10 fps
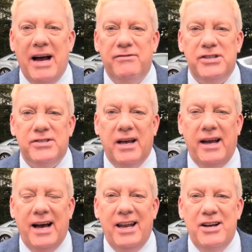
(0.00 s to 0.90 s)
have to
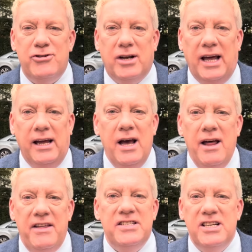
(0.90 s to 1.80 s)
say, allegedly.
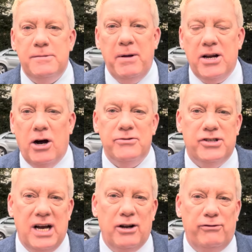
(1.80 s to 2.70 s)
This is because
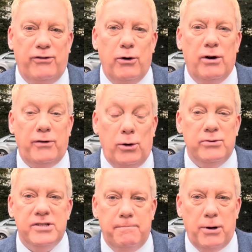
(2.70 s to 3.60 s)
Channel 4 have
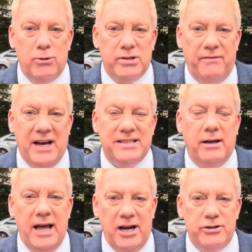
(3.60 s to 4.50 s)
also booked on that
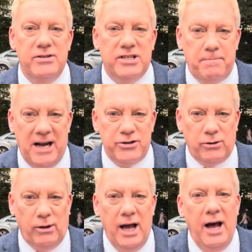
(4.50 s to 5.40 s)
election
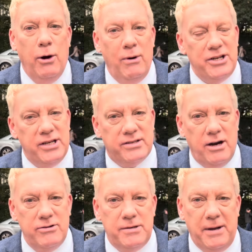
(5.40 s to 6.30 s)
special, which is
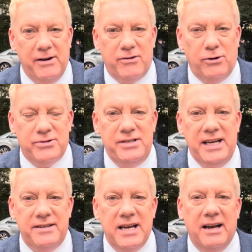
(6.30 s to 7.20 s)
going to be, of course,
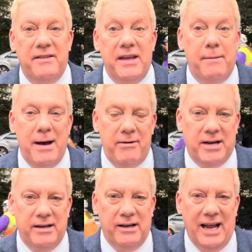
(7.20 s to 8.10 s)
detailing the
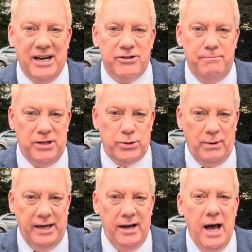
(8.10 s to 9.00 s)
American election
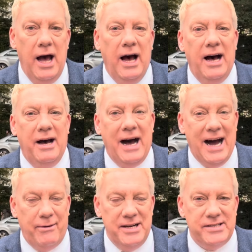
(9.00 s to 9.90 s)
between
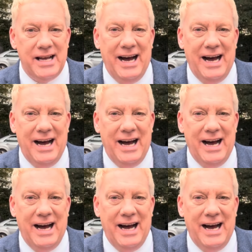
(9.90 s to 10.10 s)
Harris